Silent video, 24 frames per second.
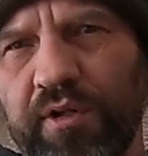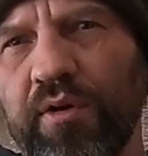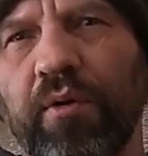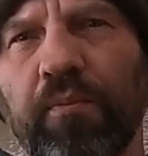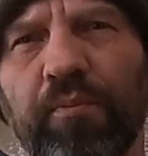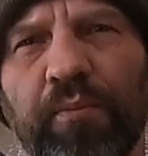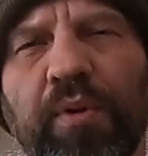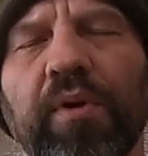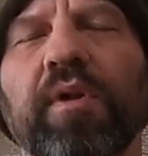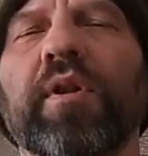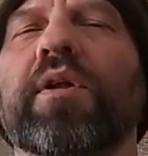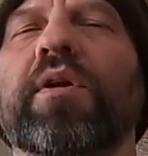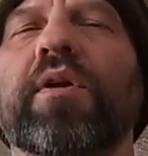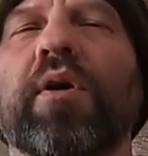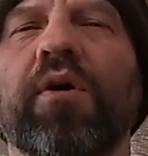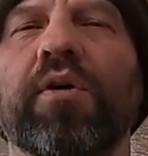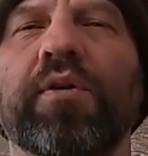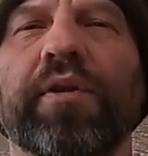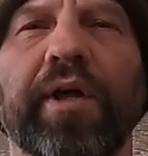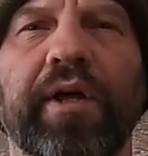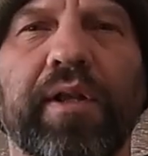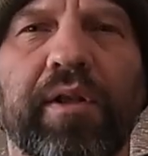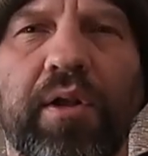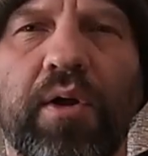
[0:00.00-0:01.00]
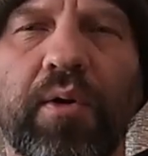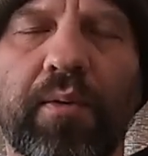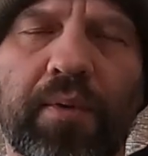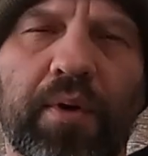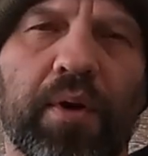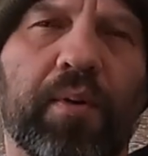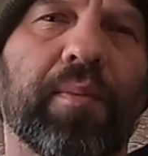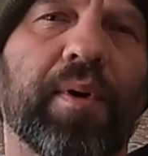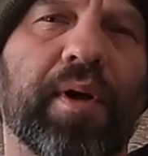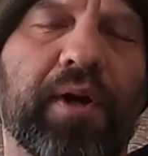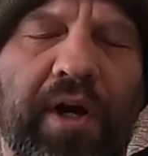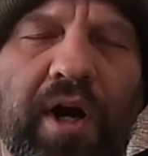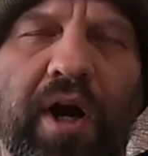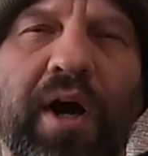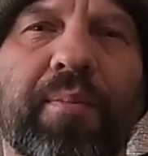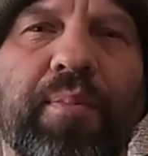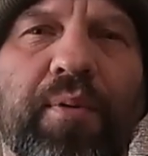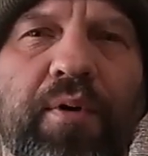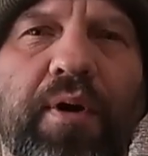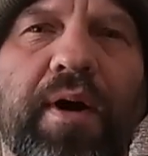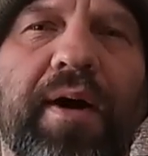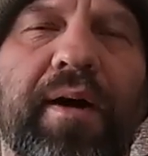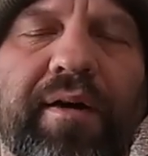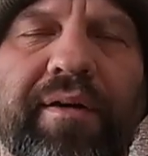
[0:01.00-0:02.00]
you know, pulling all the aluminum and
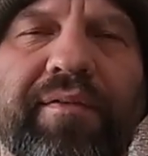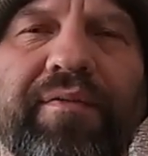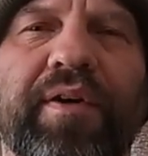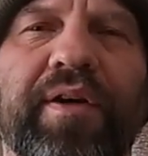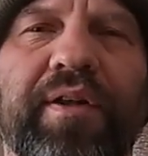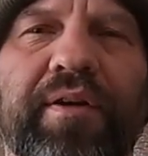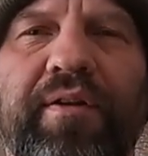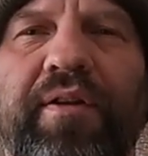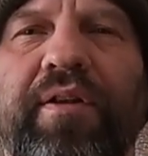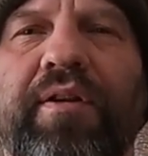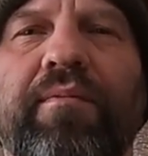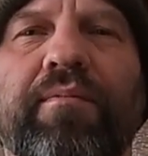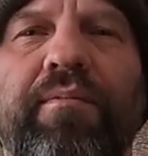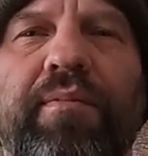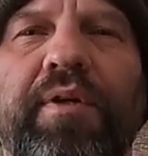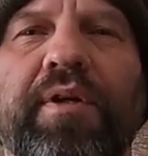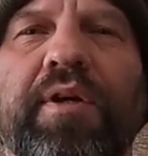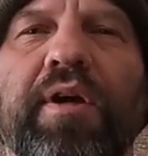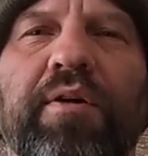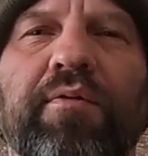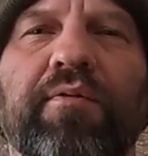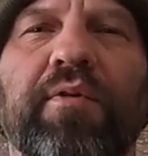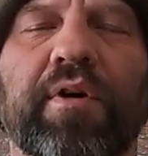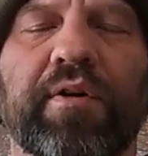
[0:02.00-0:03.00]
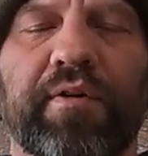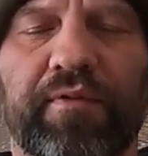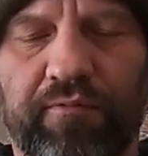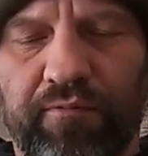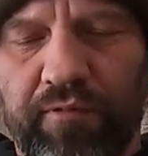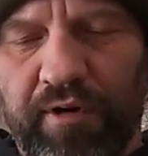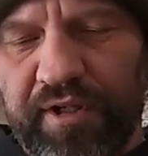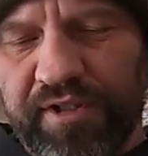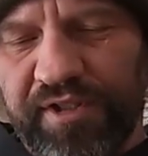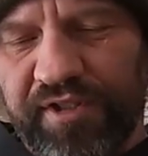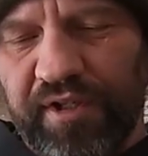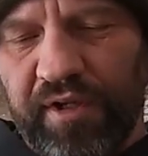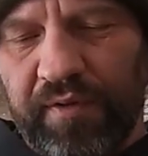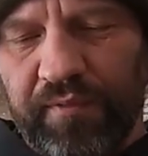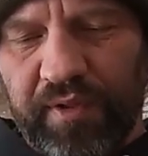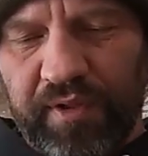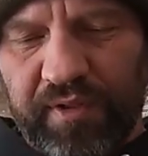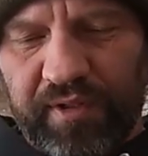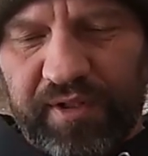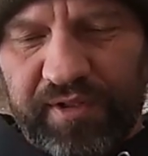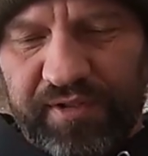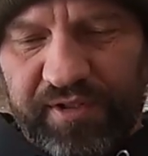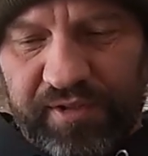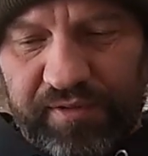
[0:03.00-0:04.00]
copper out of it and then got rid of the rest of
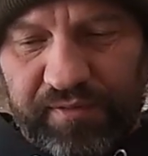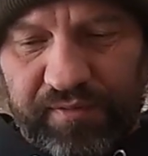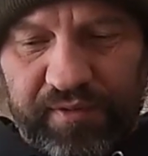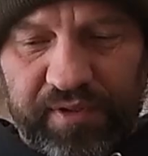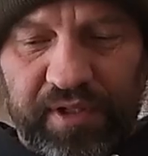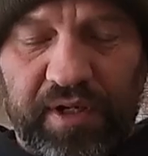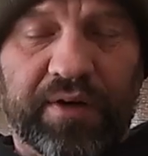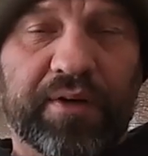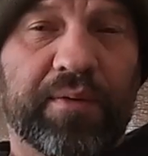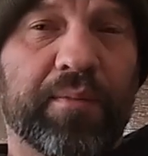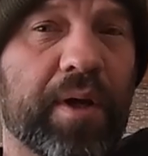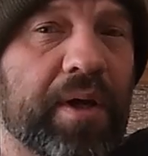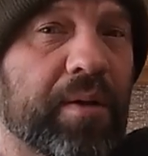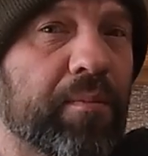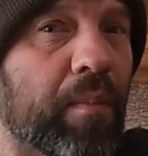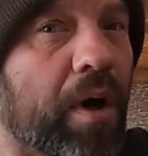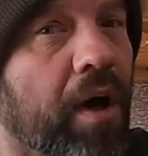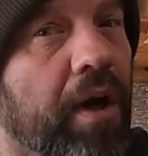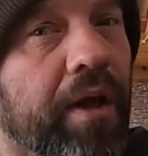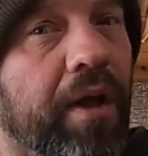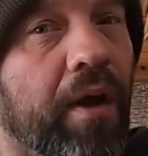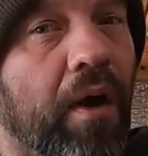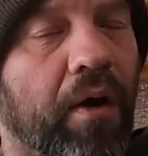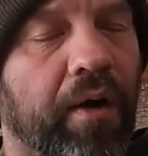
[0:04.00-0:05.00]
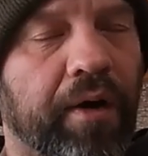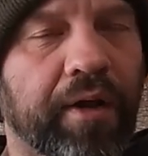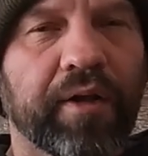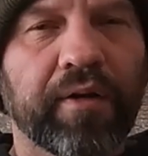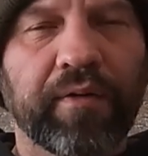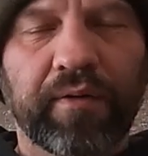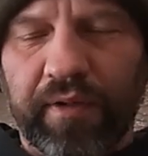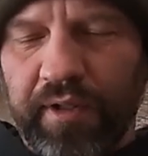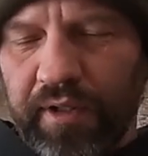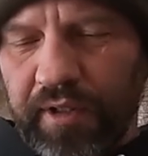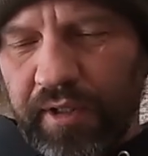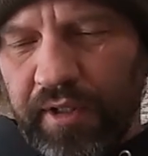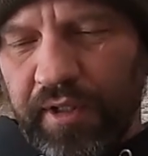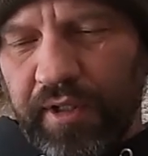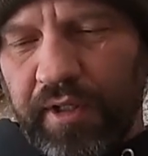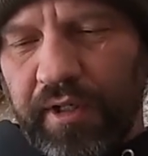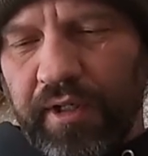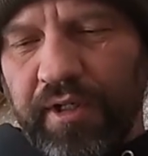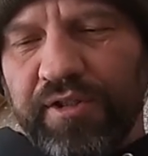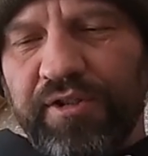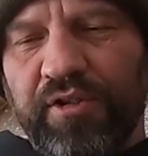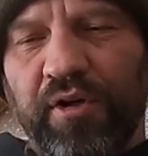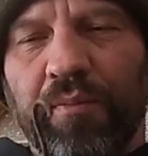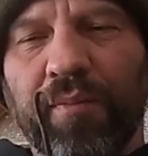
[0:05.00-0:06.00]
it because it's how you make money on it.
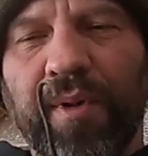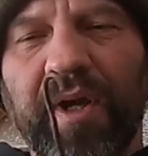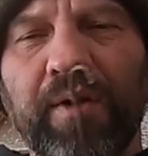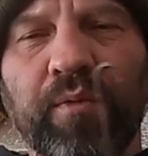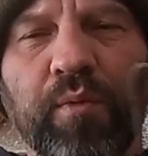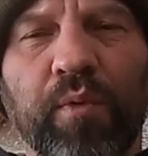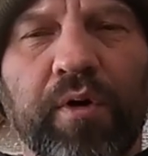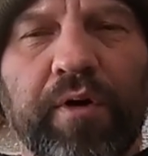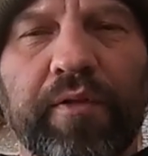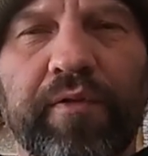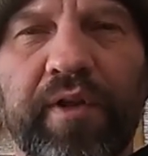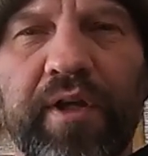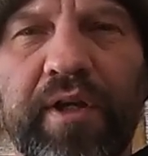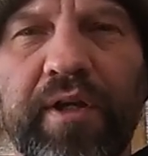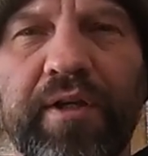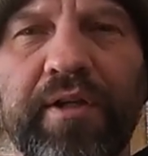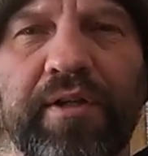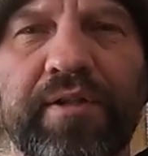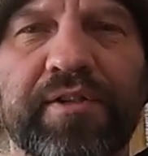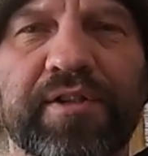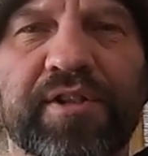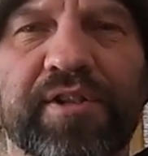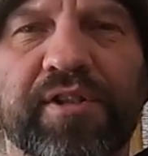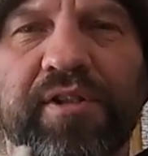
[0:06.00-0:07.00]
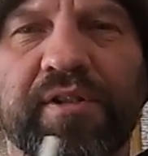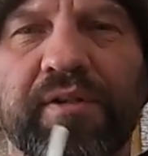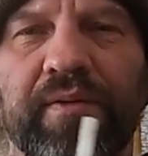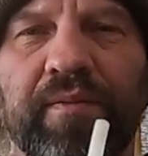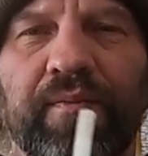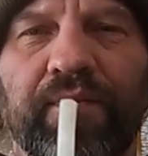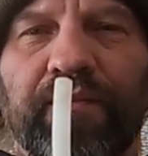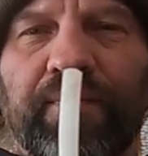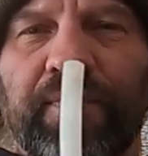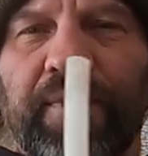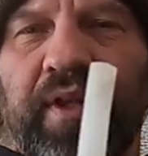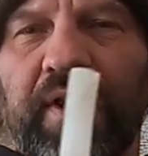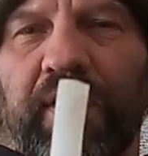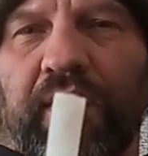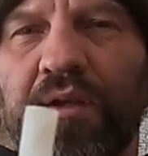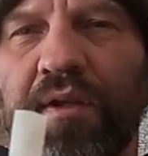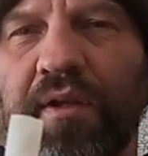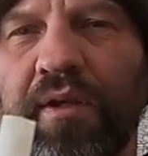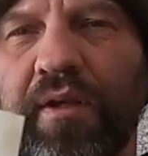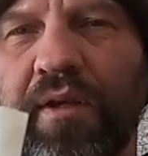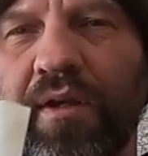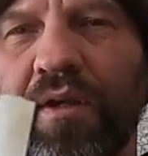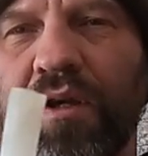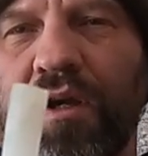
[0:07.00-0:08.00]
So I made one of these
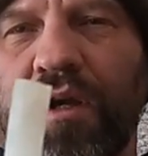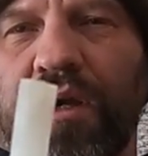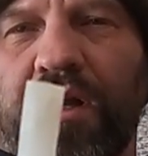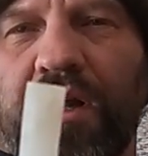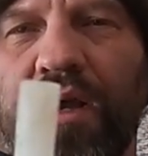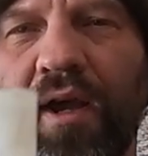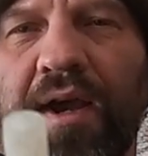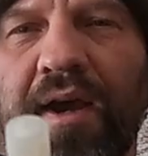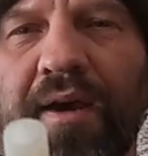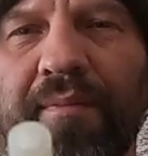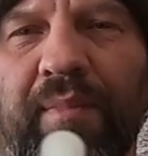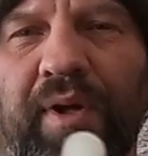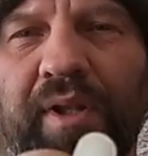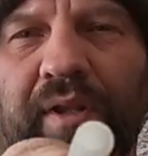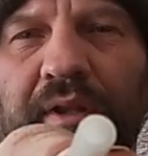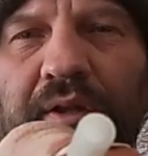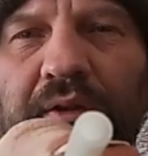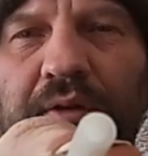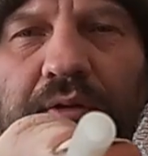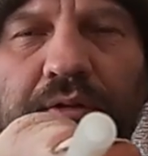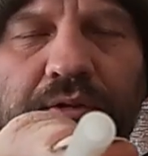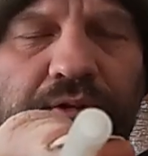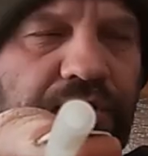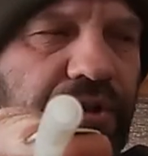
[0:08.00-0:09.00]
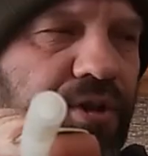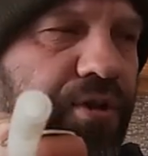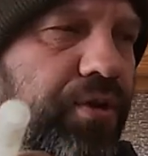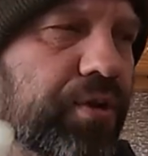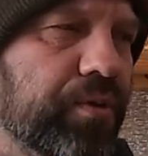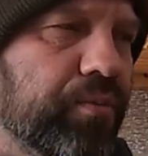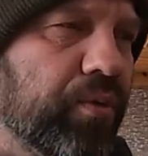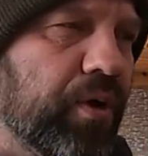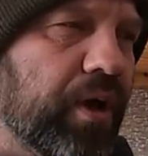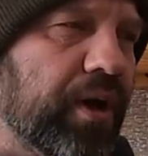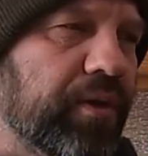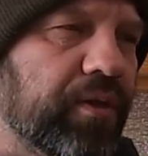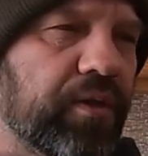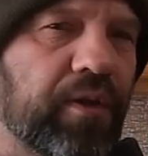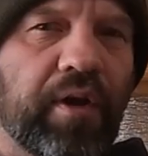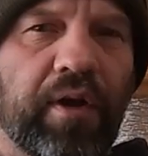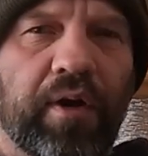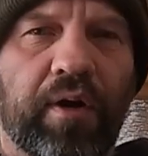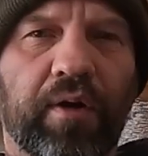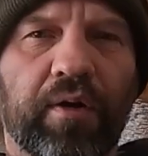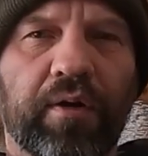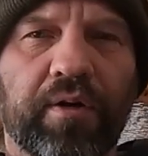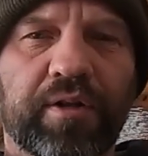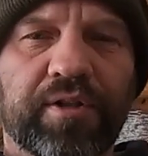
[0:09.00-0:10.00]
and I have my little tube right
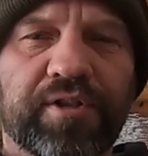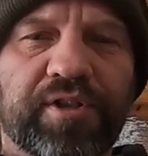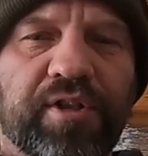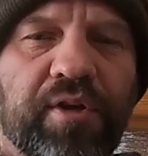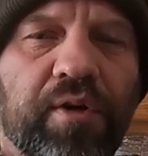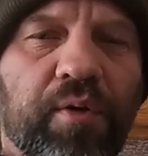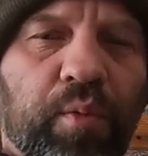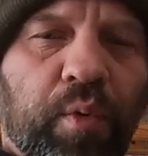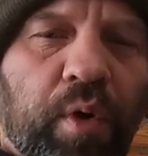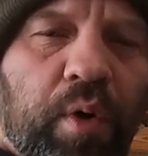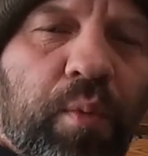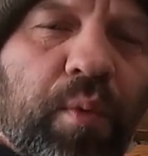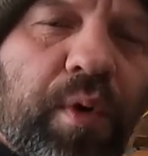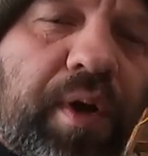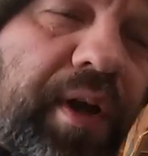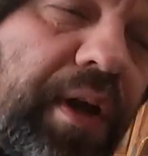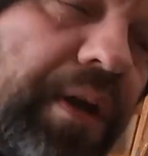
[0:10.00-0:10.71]
there. So what we